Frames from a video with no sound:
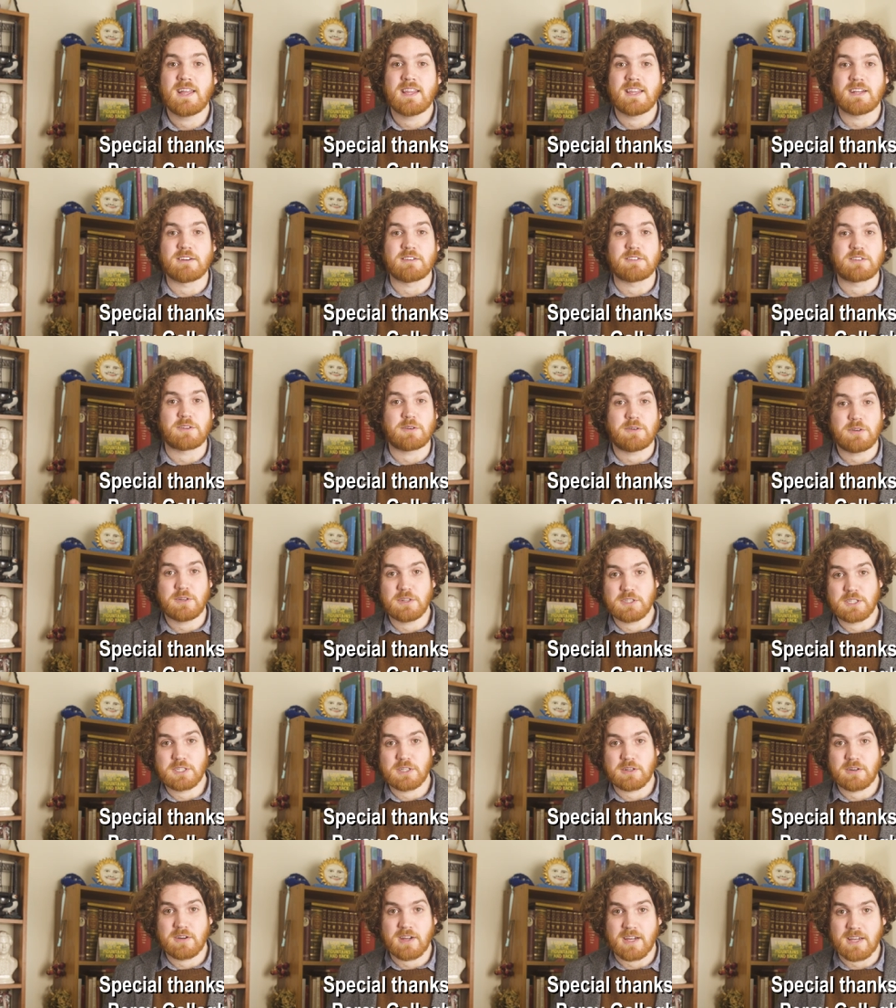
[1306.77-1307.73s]
There is
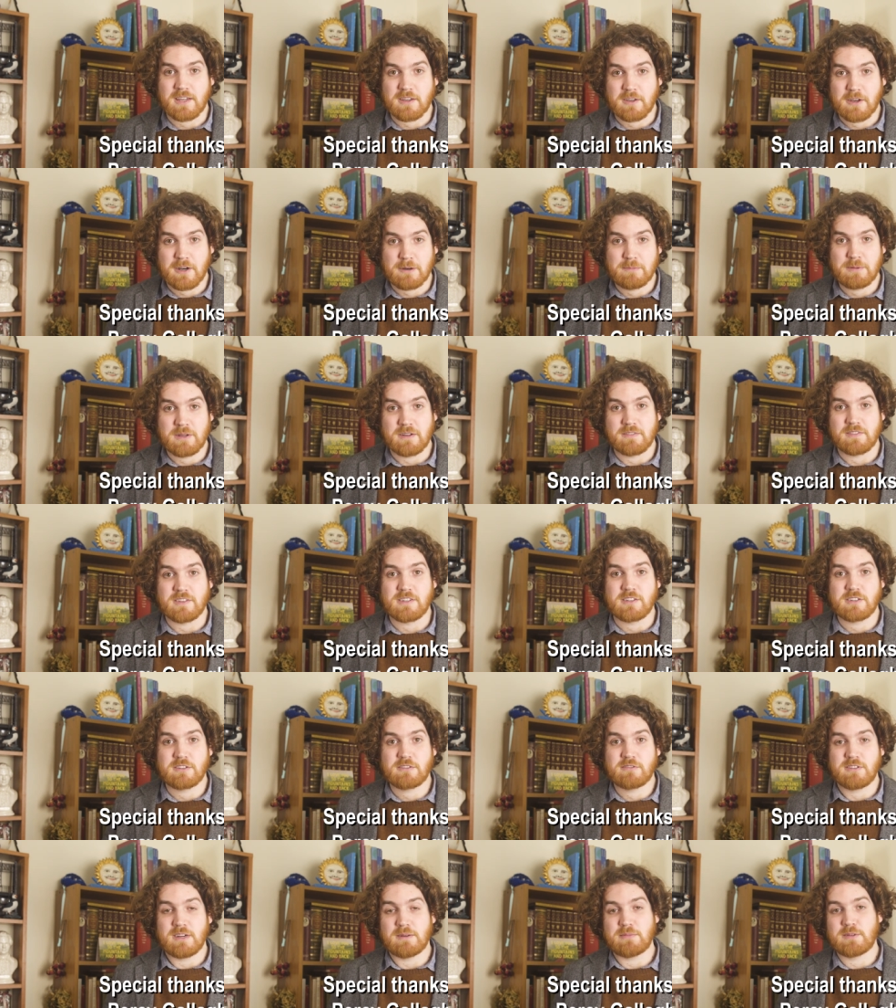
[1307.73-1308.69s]
also a copy of the
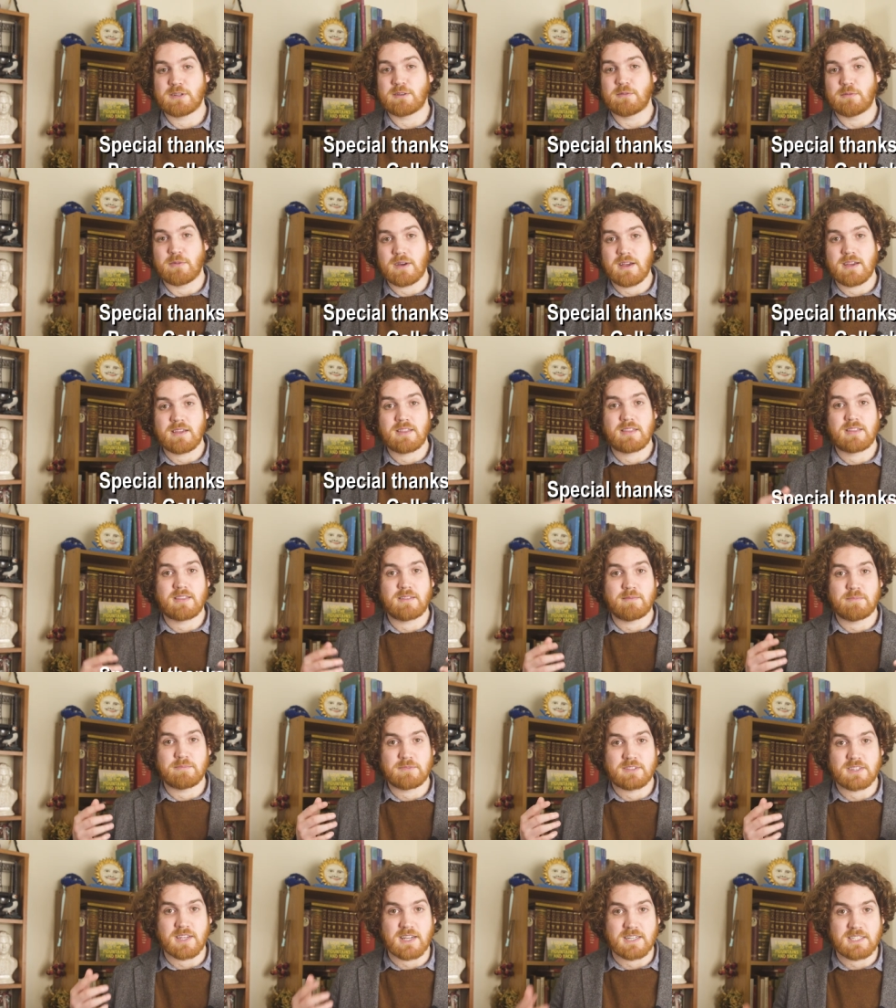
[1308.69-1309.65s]
script with
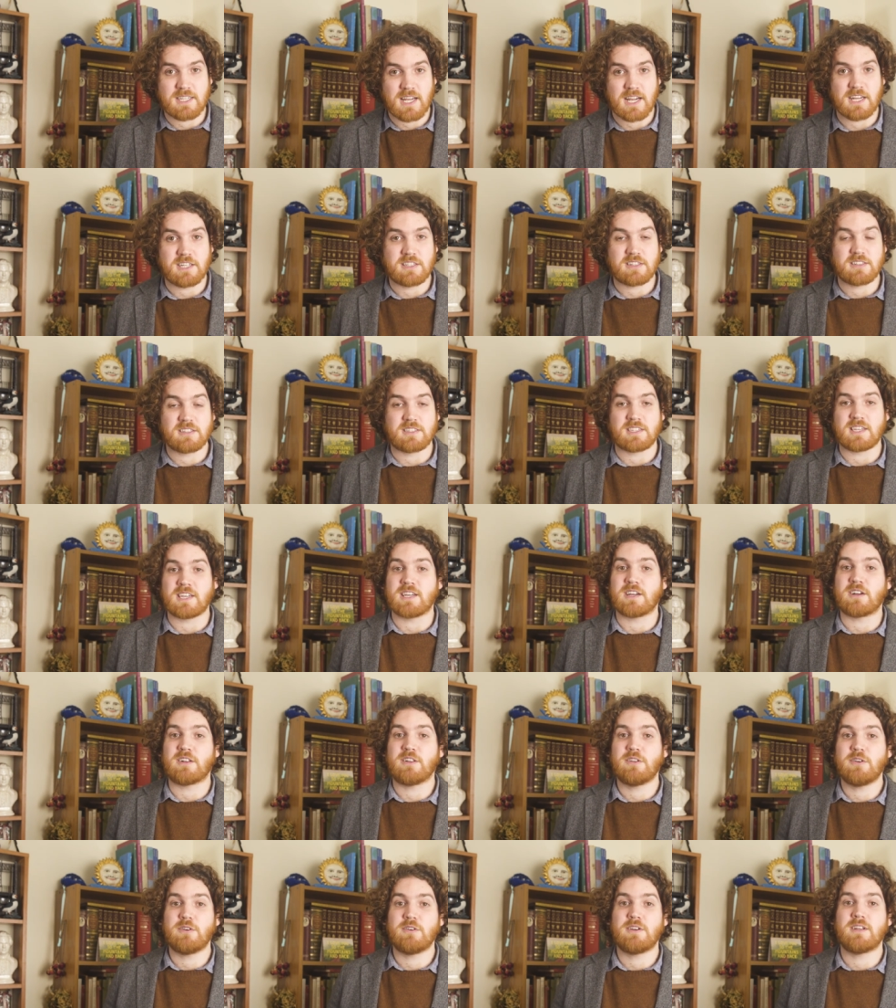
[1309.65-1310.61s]
citations
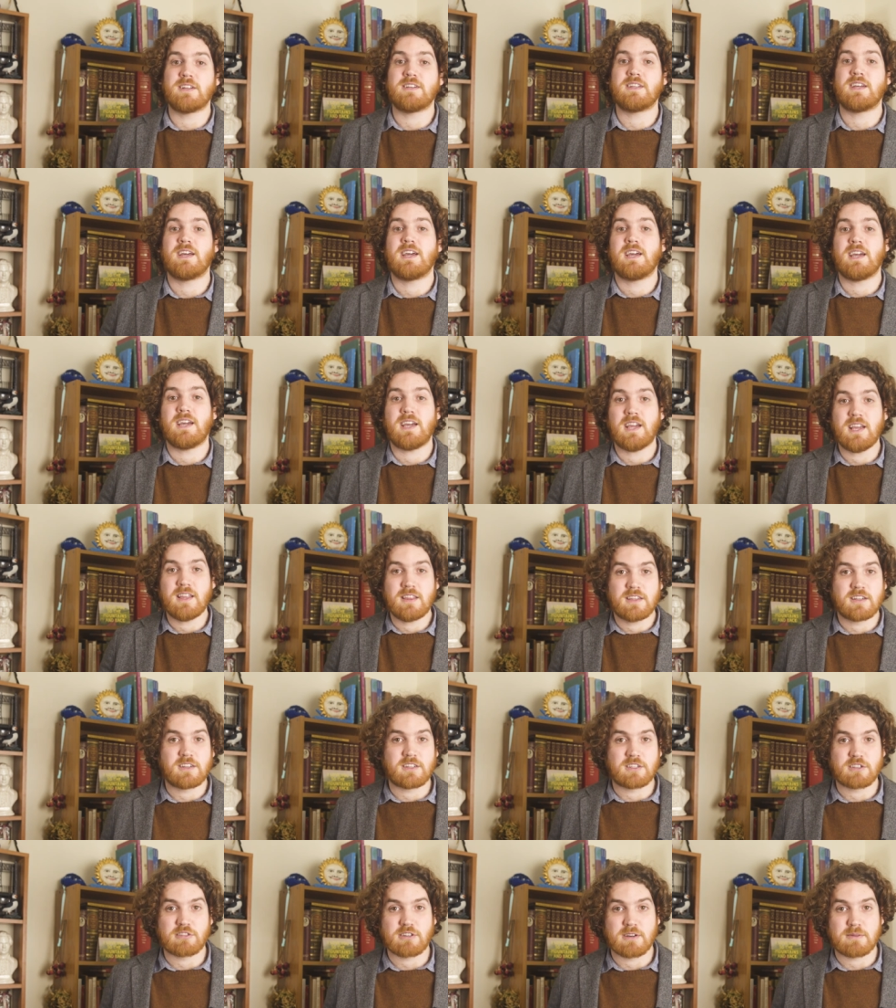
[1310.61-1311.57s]
included in
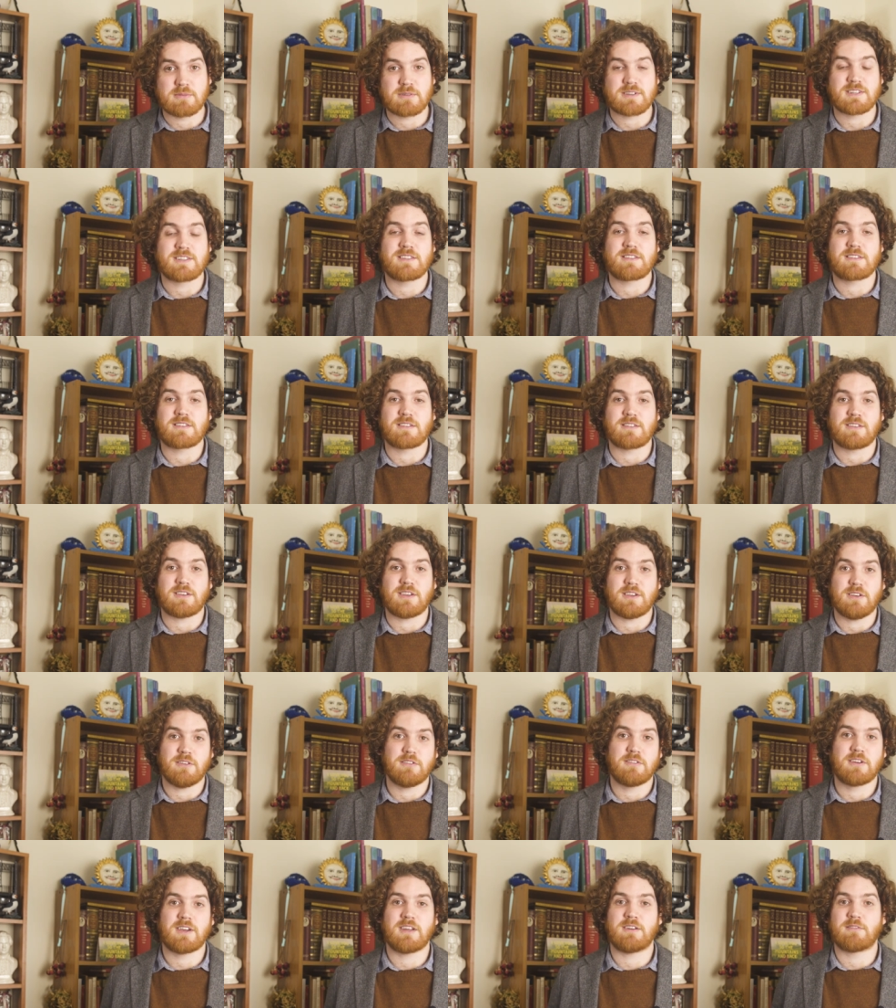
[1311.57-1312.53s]
the description so
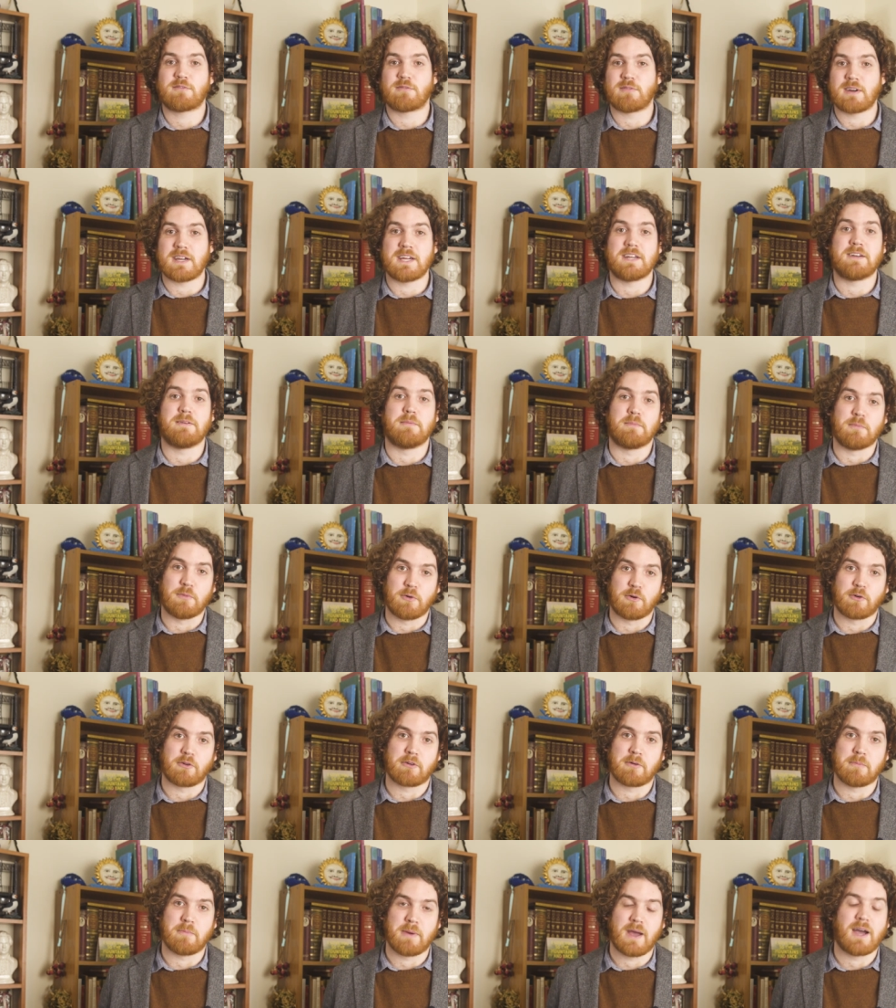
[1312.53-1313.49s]
you can read
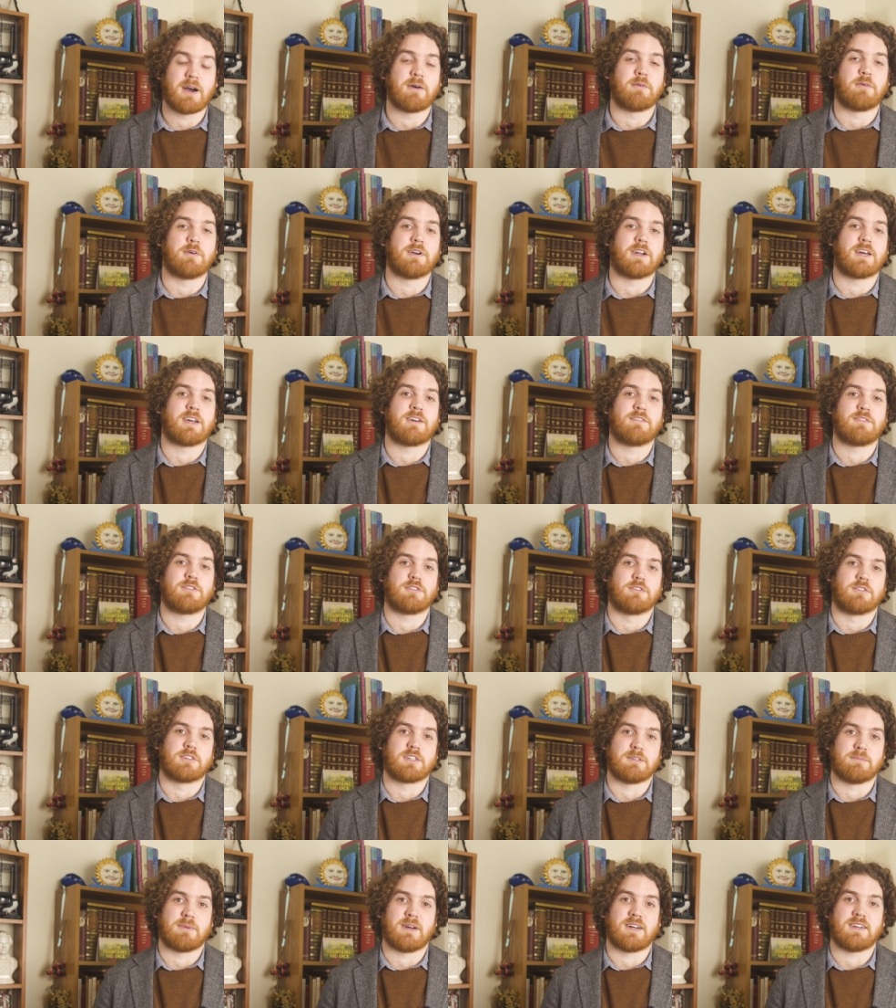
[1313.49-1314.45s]
more about what I have
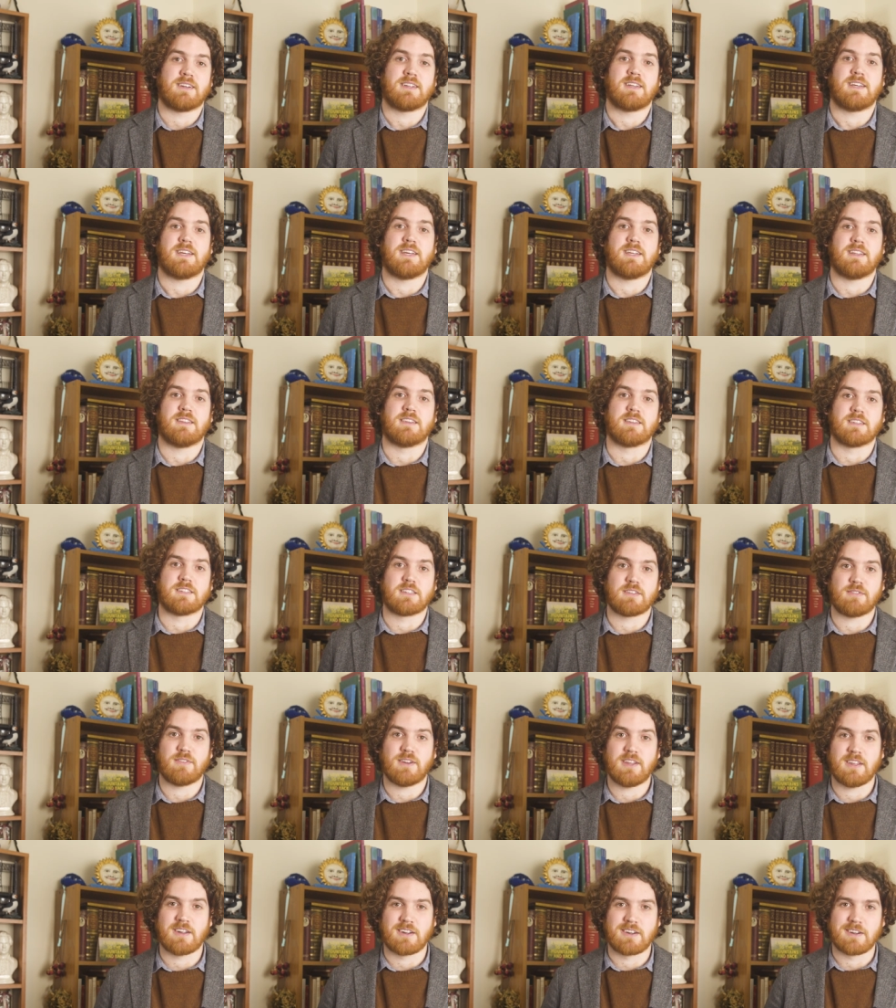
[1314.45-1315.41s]
talked about in this
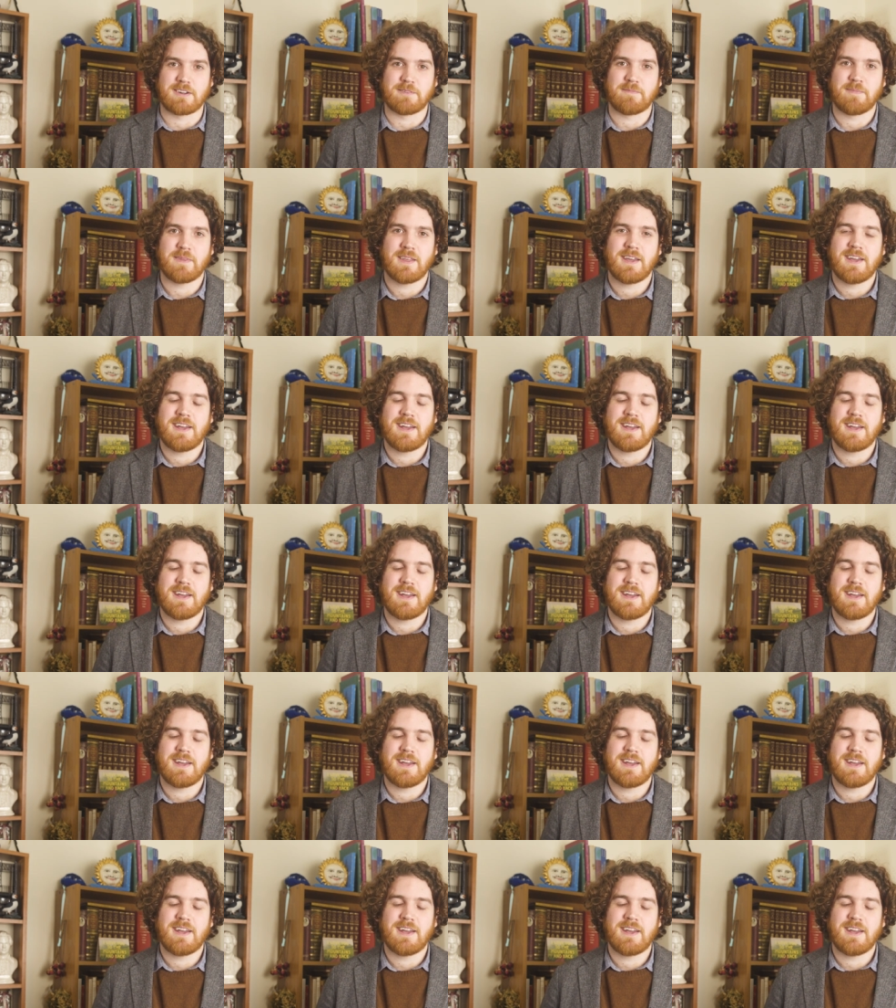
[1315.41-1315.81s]
video.